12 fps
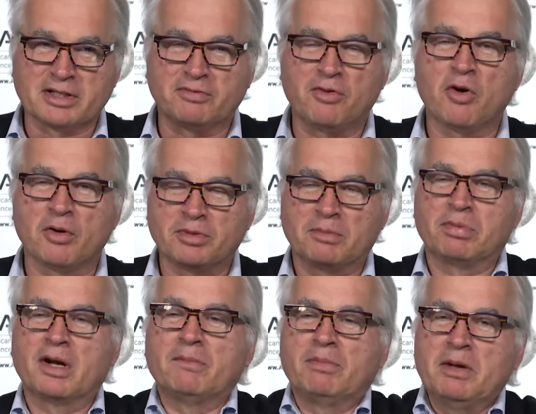a forum to
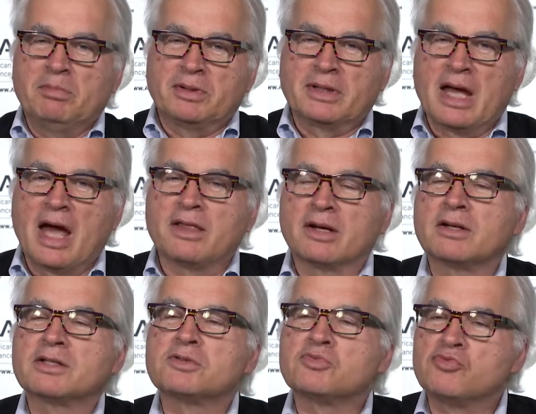bring people together,
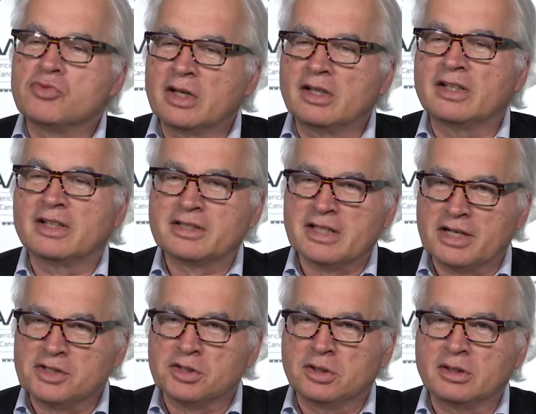it's really
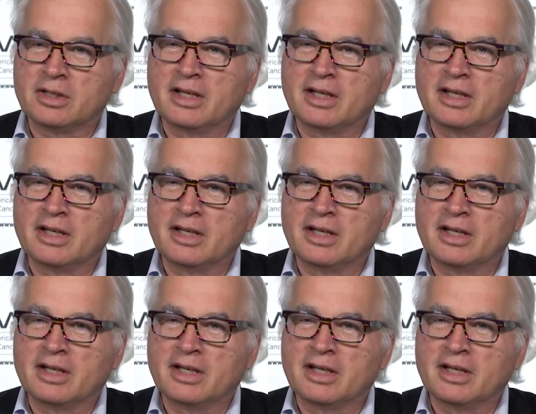essential.